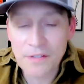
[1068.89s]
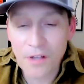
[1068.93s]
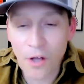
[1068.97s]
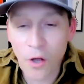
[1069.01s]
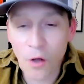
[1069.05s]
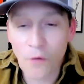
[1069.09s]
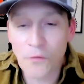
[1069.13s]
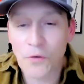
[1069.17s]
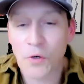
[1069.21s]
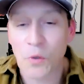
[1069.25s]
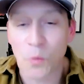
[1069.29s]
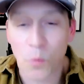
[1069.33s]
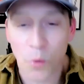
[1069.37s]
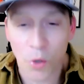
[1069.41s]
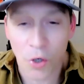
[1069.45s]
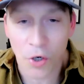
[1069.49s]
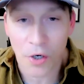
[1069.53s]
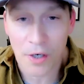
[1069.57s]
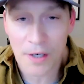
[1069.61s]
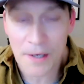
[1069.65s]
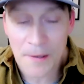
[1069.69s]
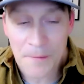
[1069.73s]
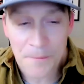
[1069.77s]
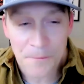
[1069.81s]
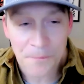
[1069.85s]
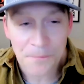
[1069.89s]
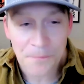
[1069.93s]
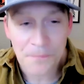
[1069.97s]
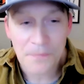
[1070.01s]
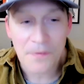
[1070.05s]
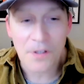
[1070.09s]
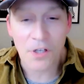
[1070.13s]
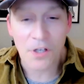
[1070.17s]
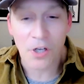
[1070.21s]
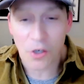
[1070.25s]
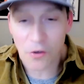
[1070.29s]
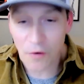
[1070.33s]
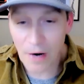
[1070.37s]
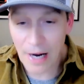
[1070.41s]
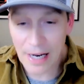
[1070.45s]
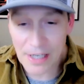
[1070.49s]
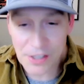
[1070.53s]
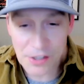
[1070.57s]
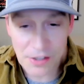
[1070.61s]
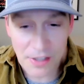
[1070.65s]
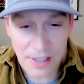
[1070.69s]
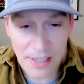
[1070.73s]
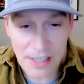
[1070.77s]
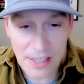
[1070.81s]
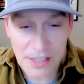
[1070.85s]
all of your work,
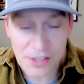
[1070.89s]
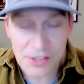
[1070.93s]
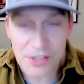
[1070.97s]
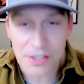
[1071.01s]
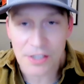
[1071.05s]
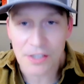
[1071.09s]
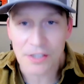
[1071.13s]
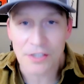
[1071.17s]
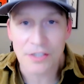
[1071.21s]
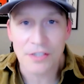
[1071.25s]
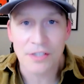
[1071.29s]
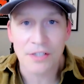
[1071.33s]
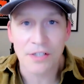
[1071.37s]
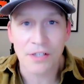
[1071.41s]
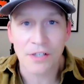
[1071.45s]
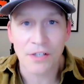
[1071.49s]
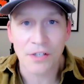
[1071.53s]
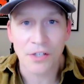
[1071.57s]
congratulations.